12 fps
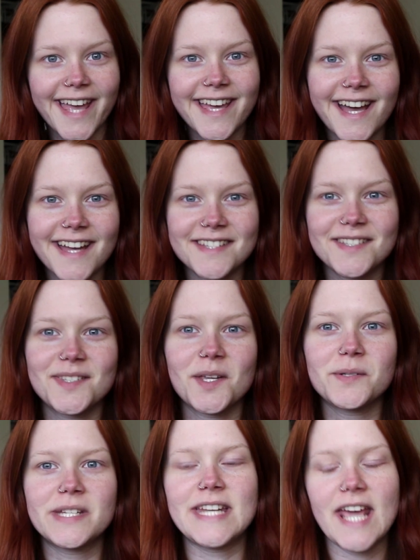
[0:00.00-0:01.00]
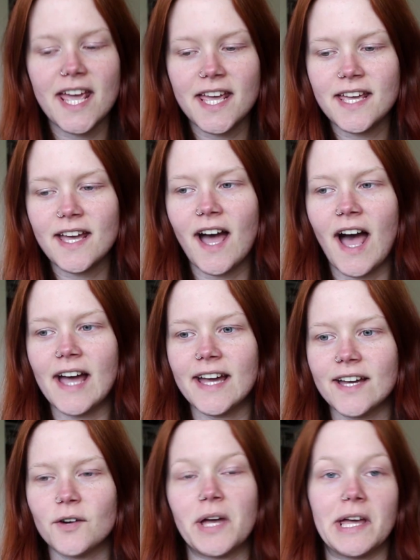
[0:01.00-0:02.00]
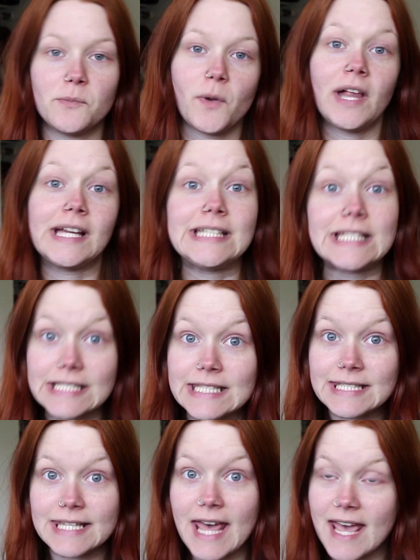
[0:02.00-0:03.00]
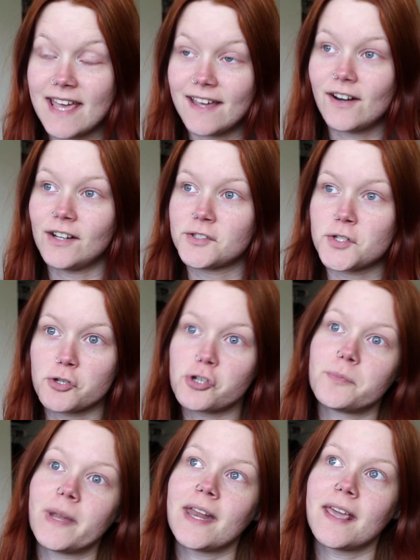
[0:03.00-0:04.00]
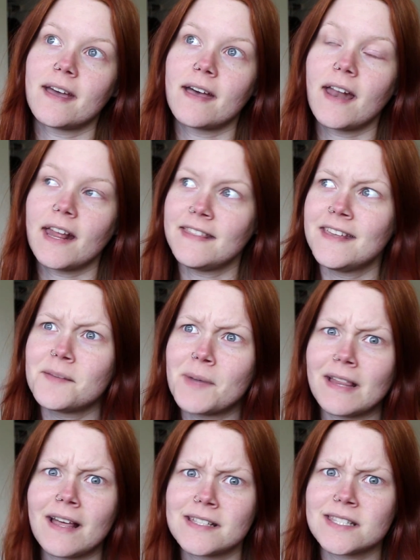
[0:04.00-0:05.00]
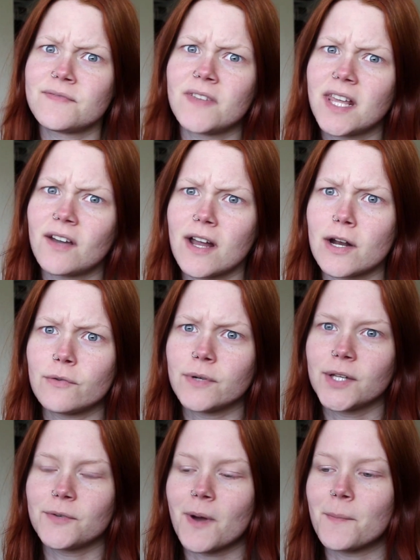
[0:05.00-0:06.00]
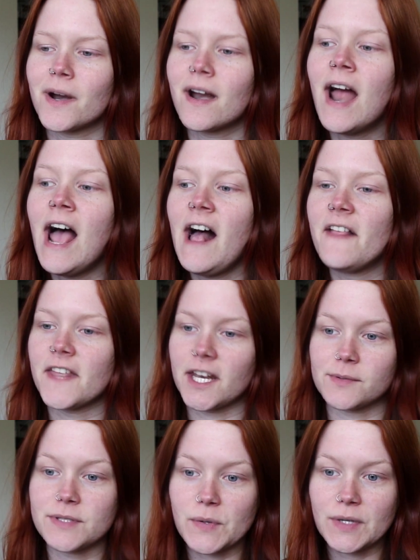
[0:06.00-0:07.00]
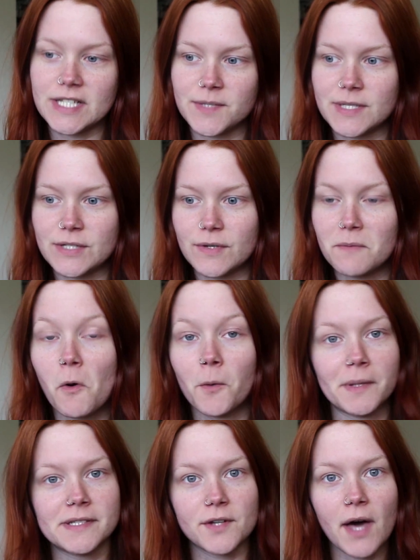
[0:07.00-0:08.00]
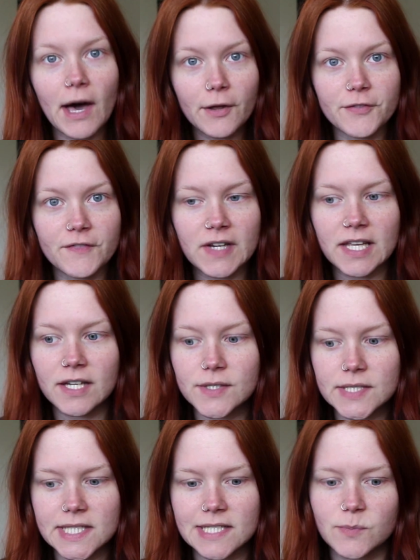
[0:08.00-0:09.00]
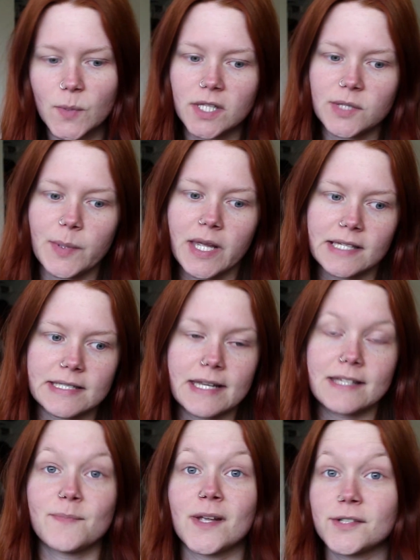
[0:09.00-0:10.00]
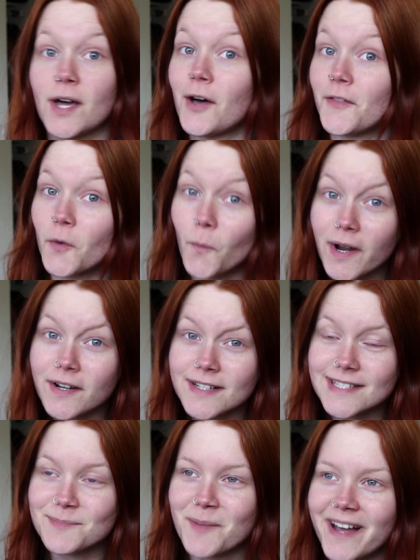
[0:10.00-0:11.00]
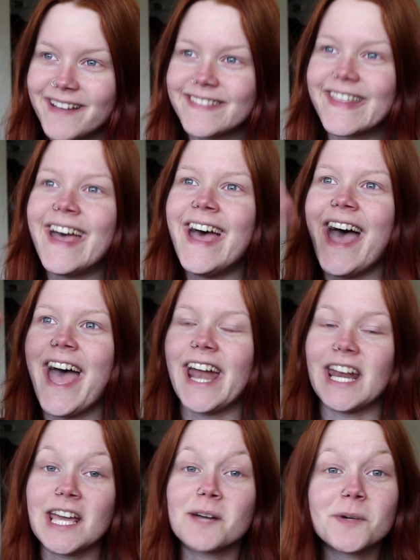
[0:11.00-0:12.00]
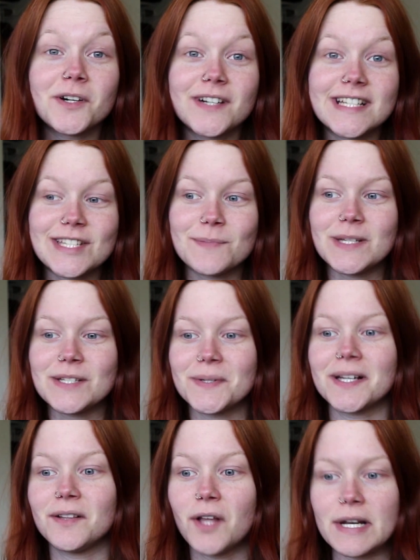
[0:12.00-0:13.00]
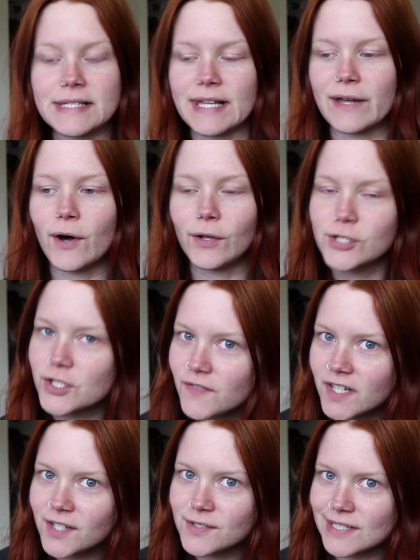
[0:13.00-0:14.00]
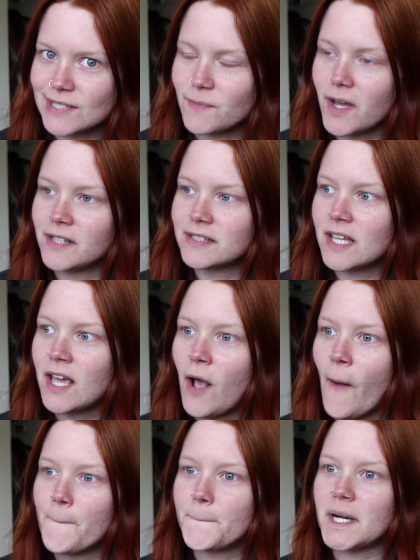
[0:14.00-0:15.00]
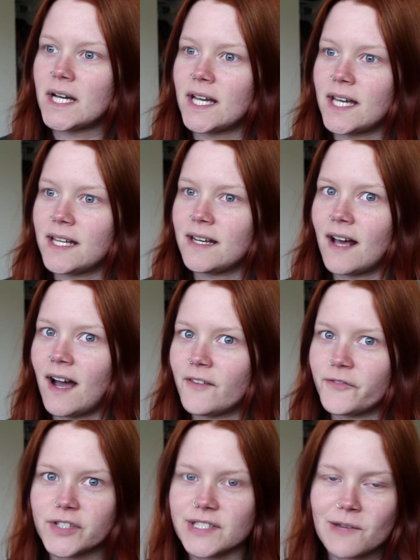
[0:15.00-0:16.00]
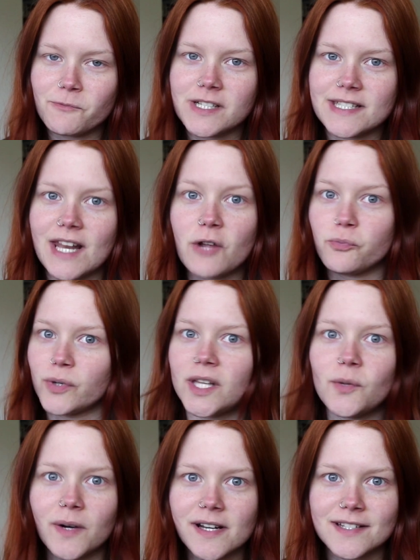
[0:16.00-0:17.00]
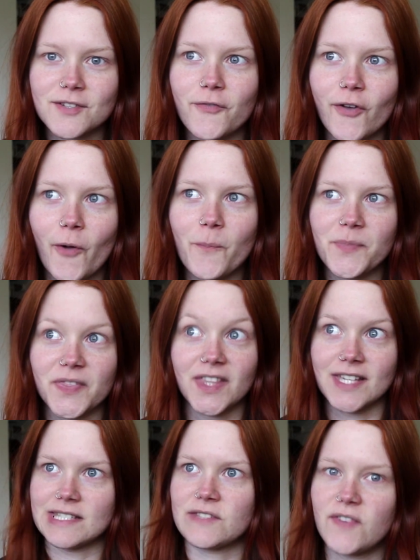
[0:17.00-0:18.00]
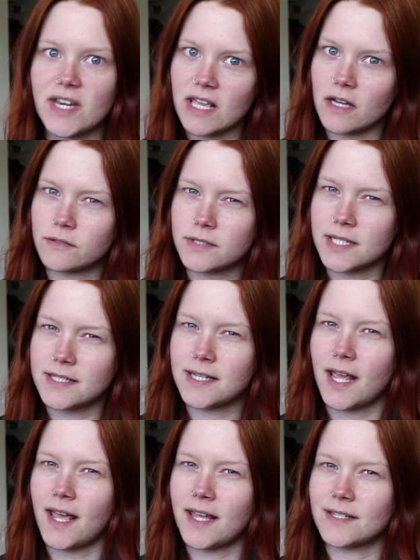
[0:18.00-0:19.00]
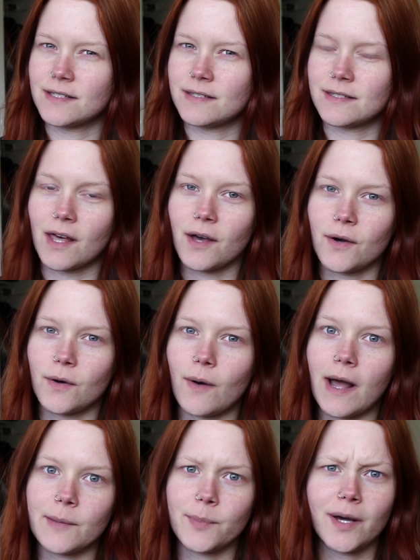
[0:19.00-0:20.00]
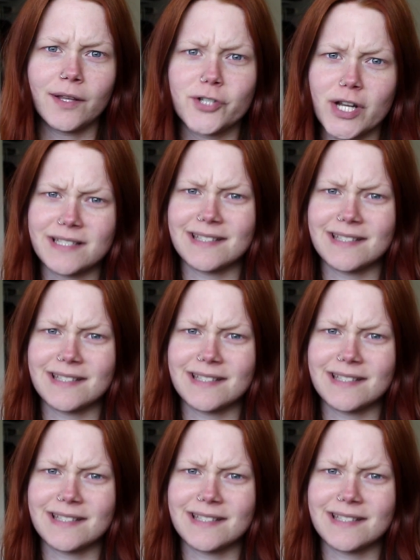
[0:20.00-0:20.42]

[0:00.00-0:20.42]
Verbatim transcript: Hey guys, so today I, okay, well I did say on social media, and I think in my last video, I don't really remember, that I was going to be doing more mental health videos this month because it is Mental Health Awareness Month, and I am going to be doing a lot of psychology videos this month but uh, for some reason I really wanted to film this video today, so I apologize.